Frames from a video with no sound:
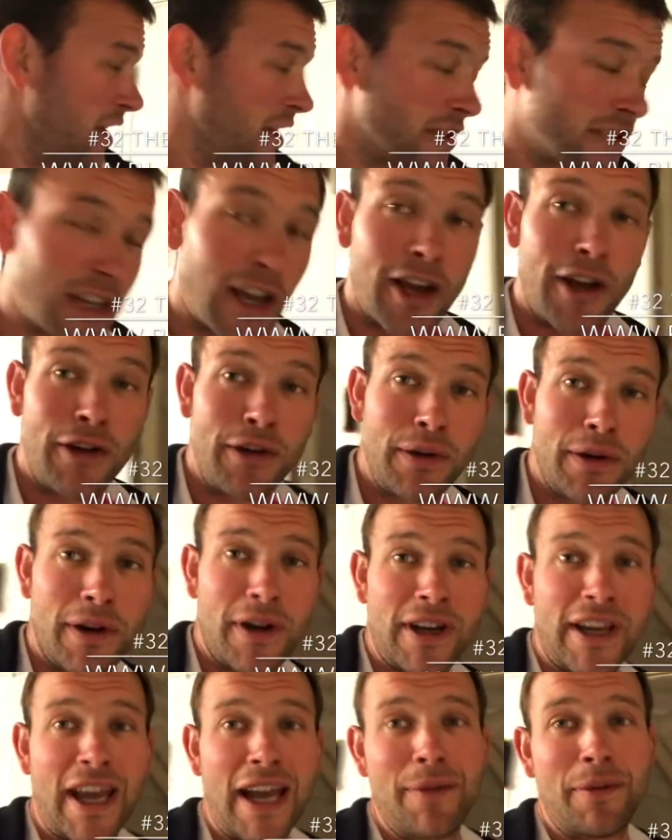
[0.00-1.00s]
So
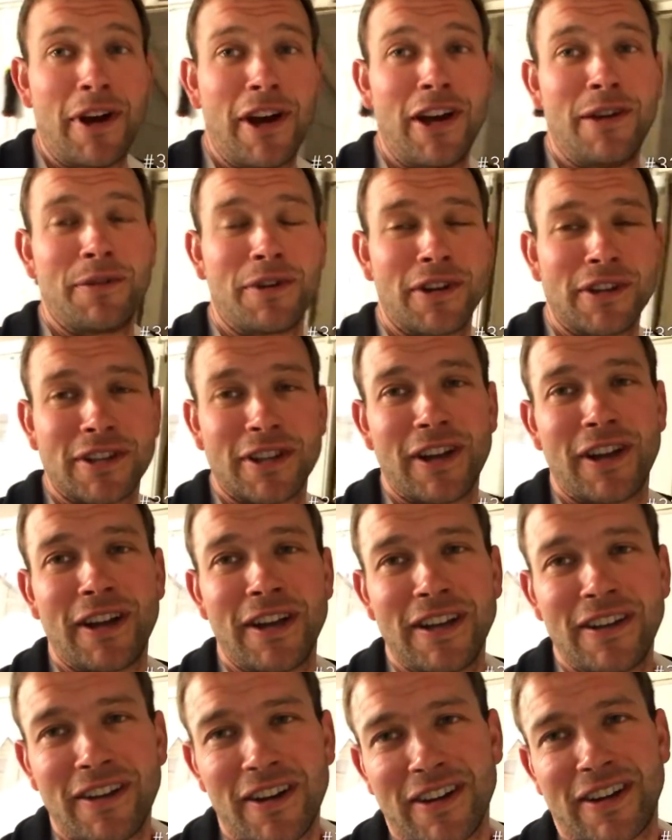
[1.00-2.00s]
I came home and I was
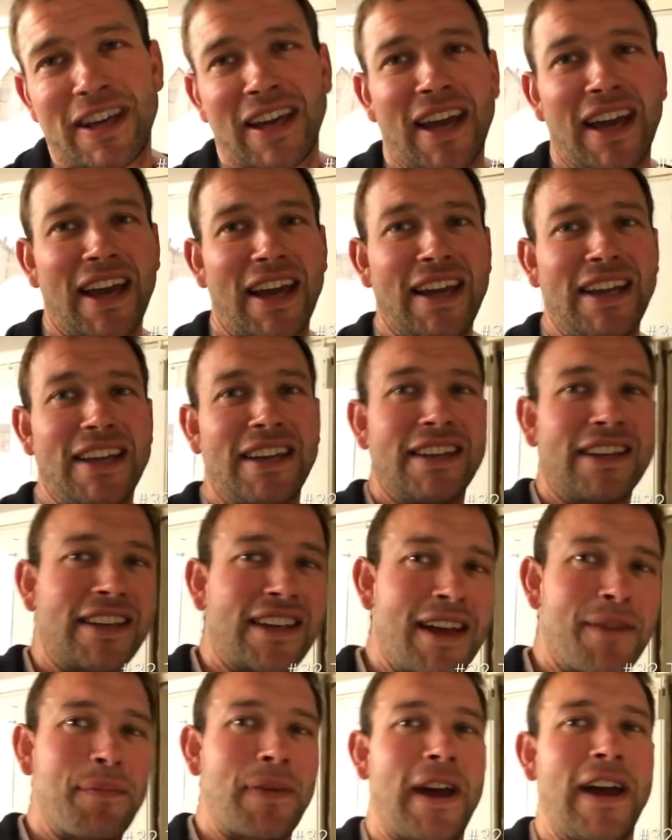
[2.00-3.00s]
like, okay,
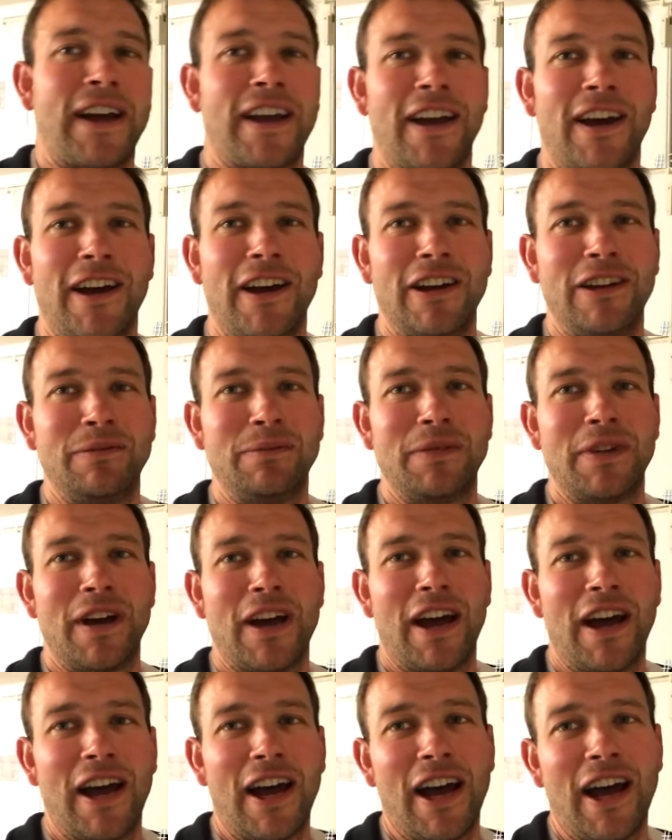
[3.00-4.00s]
get back
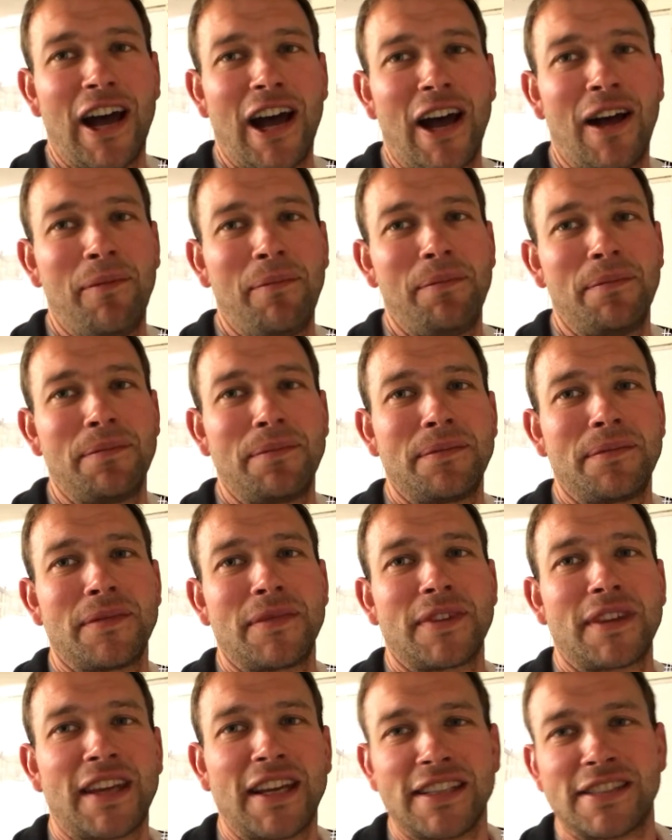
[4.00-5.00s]
home,
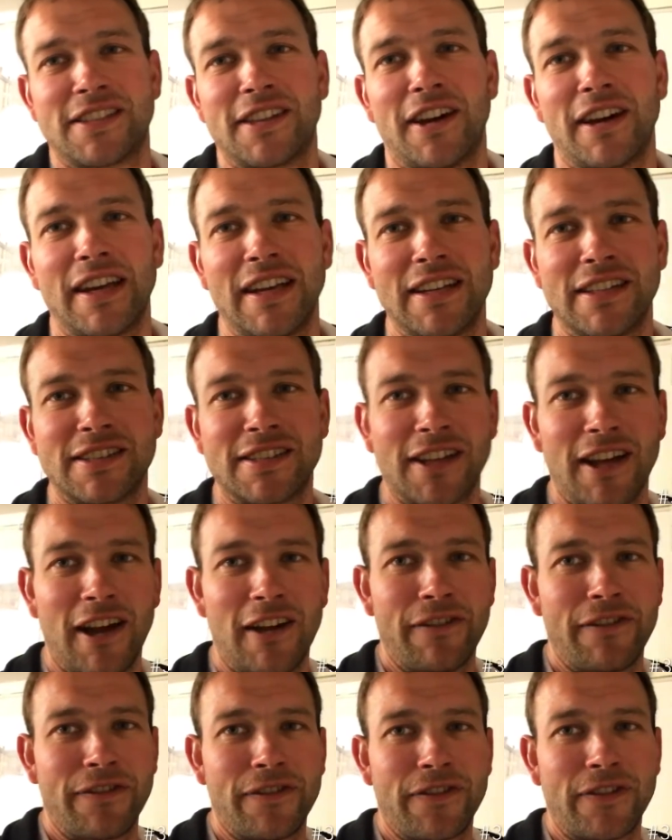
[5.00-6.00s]
get stuck into
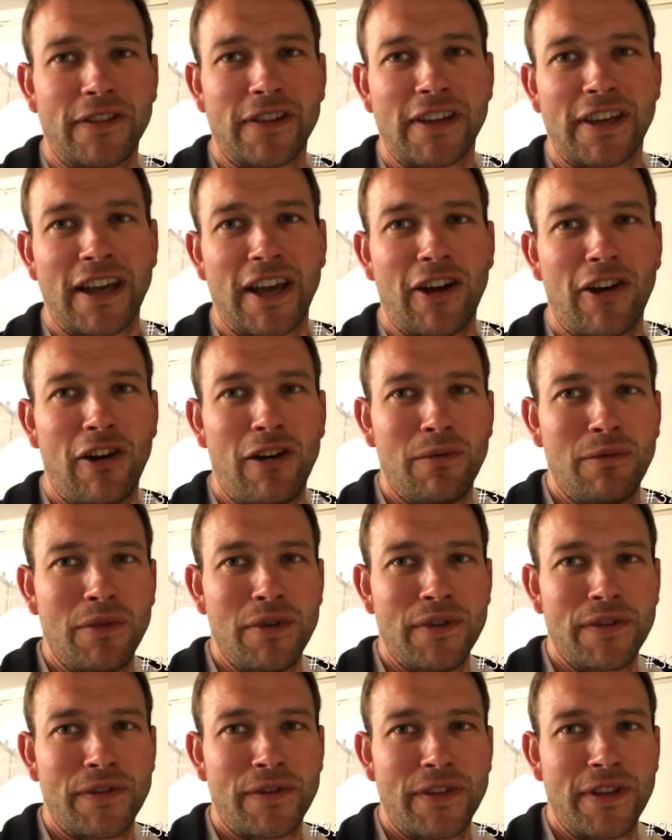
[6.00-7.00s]
stuff, get on
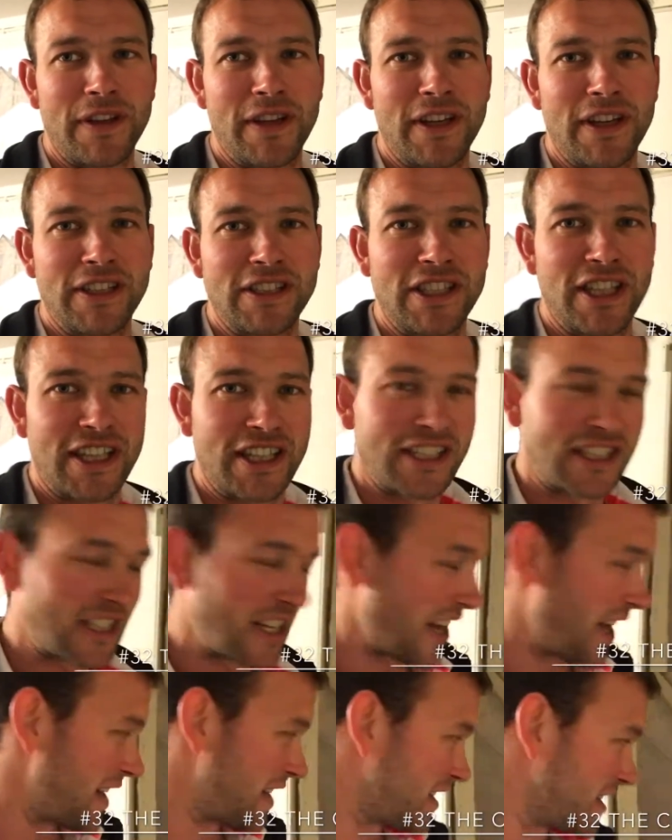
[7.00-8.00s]
with the chicken
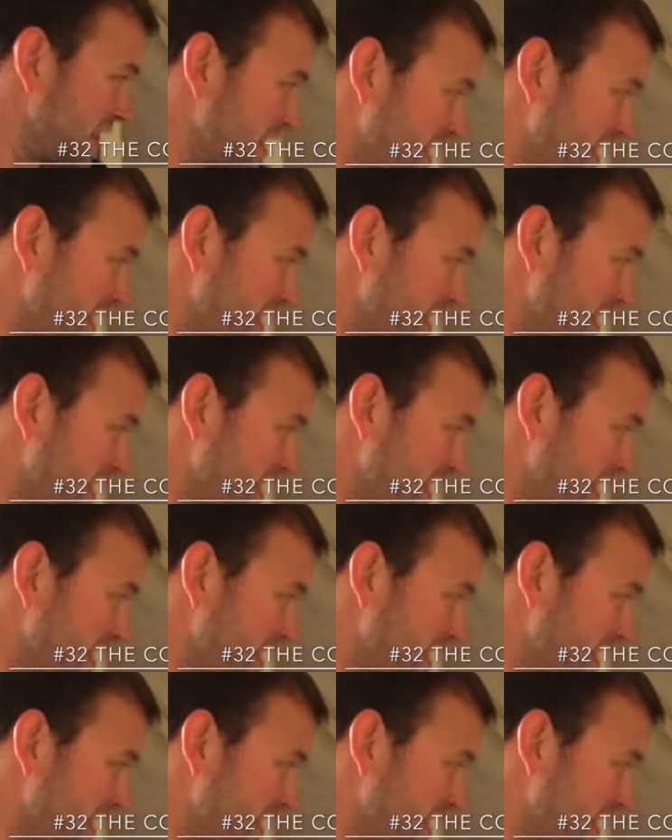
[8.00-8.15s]
shed.